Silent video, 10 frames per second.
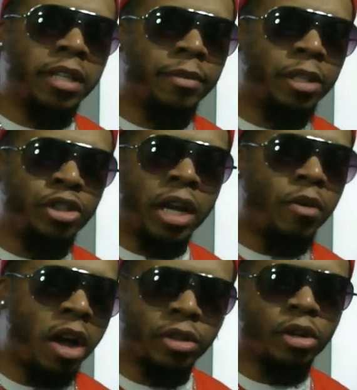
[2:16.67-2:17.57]
Tell them that
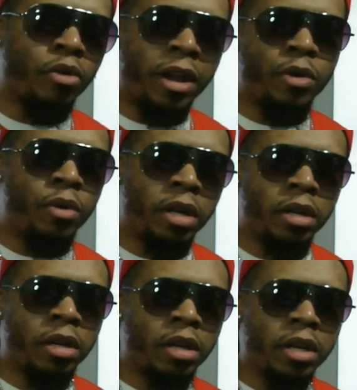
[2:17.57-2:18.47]
J-Rocc, the great one,
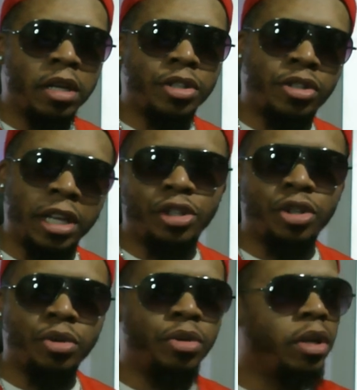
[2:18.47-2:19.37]
sent
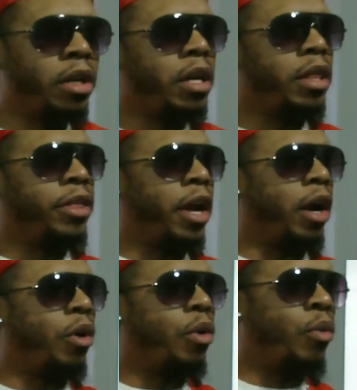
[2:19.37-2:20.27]
you
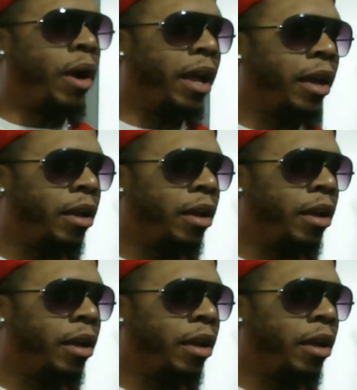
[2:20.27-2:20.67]
their way.